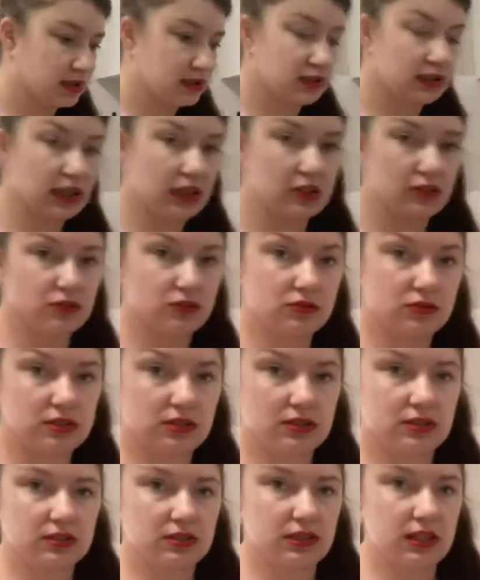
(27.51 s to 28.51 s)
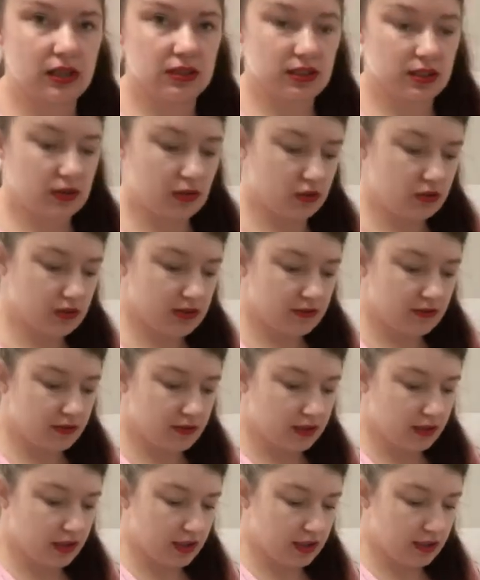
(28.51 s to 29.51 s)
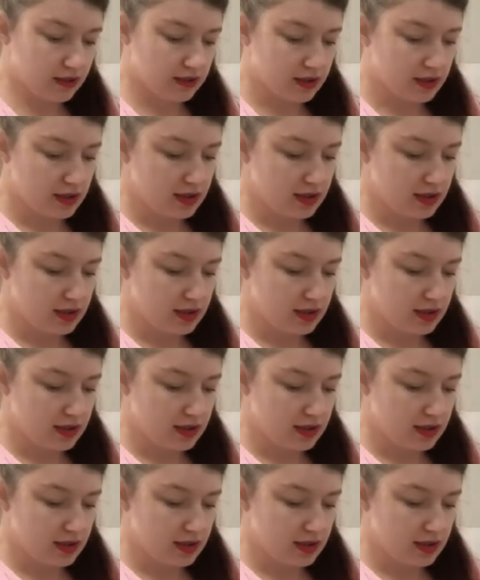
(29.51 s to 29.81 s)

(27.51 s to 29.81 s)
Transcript: You can use garlic cloves if you'd like.